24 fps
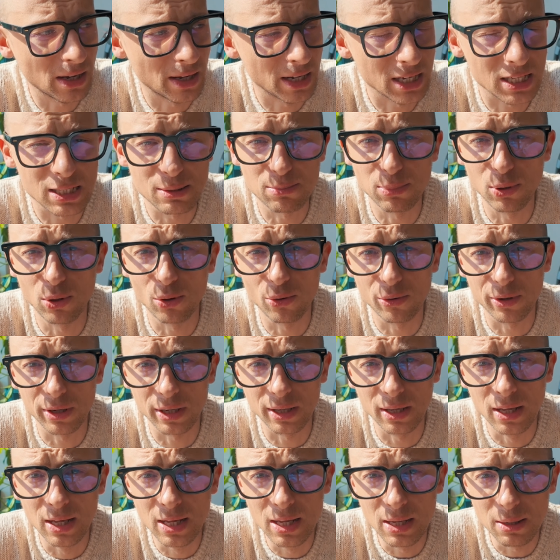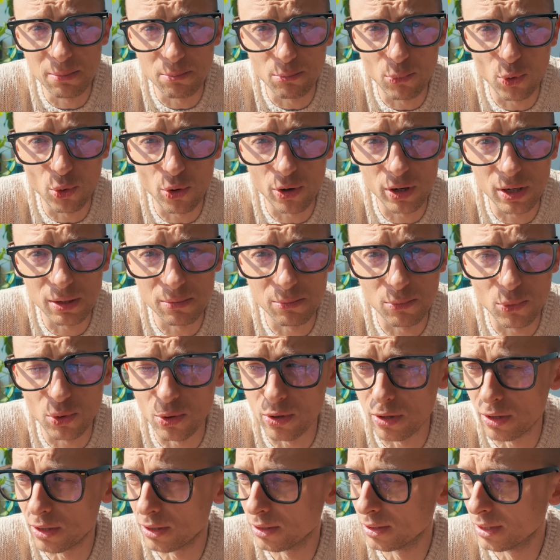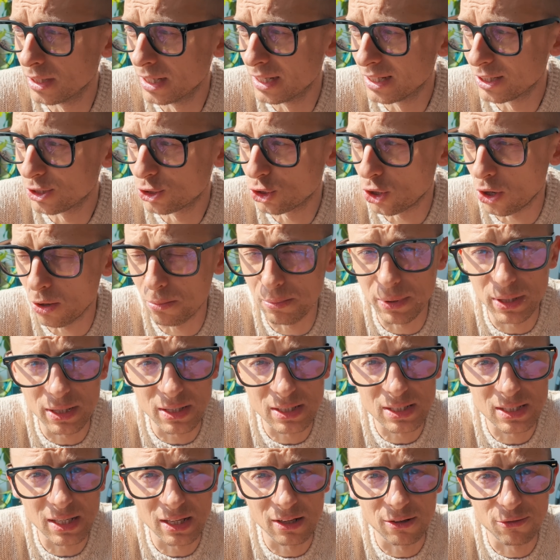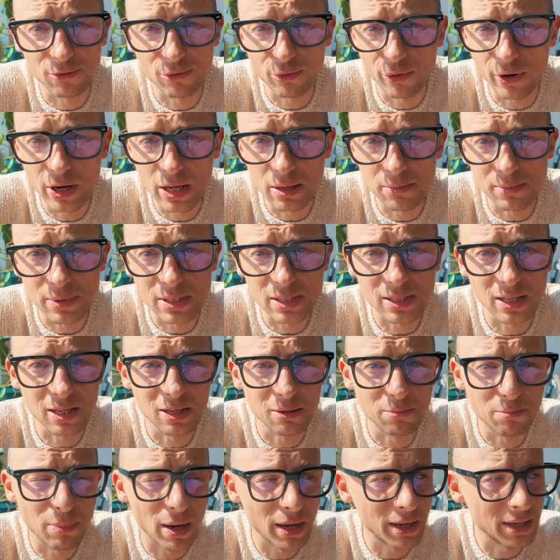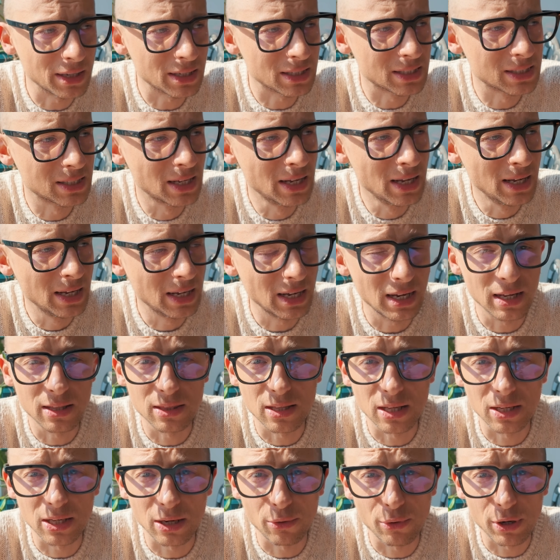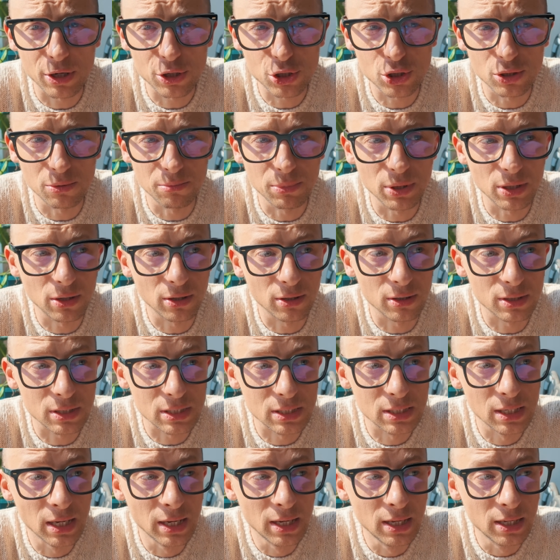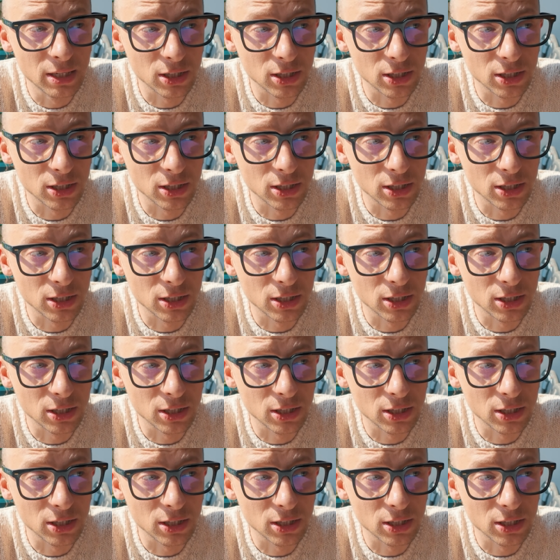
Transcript: exploring more and more topics and frames and bikes in that direction, because